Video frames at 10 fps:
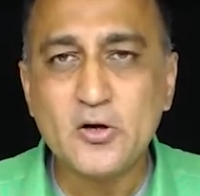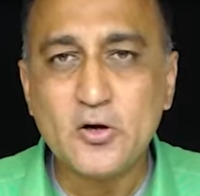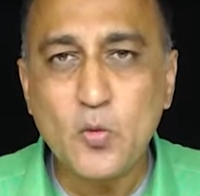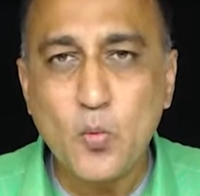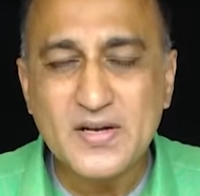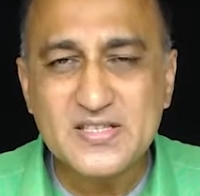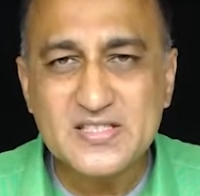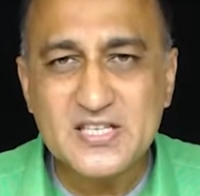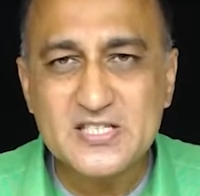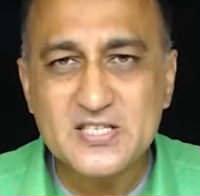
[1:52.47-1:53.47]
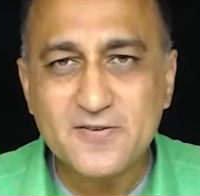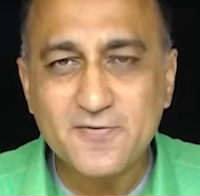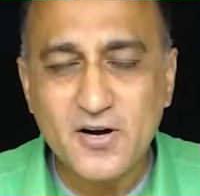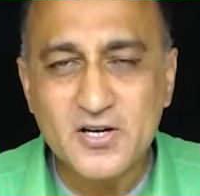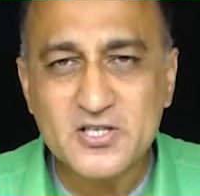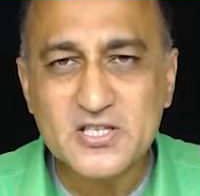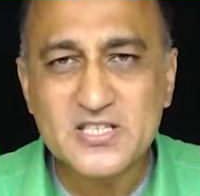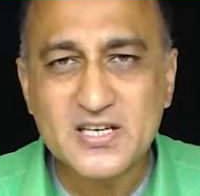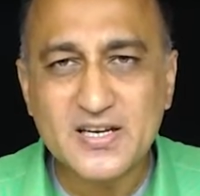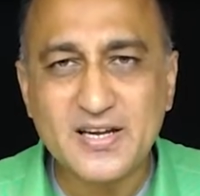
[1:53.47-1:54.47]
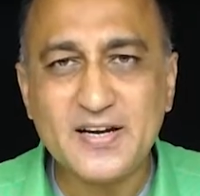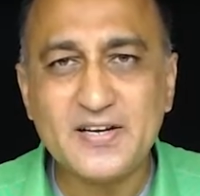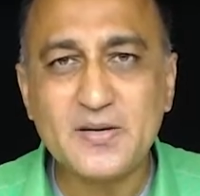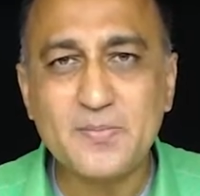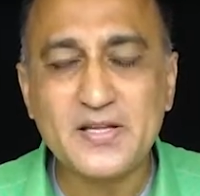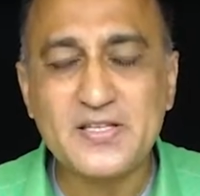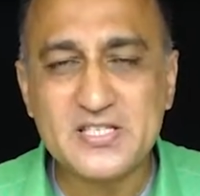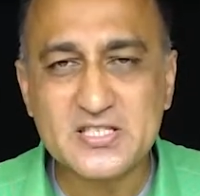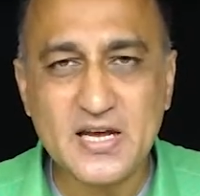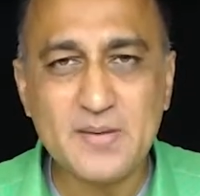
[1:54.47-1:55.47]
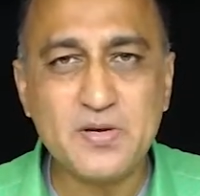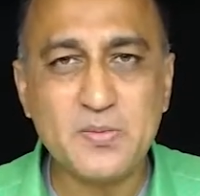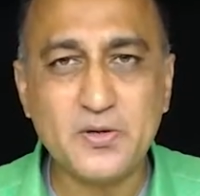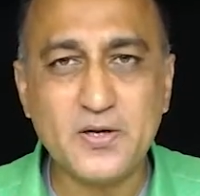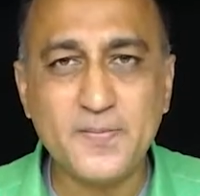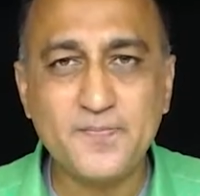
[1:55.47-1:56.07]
Now, once these functions are created by these 10 people,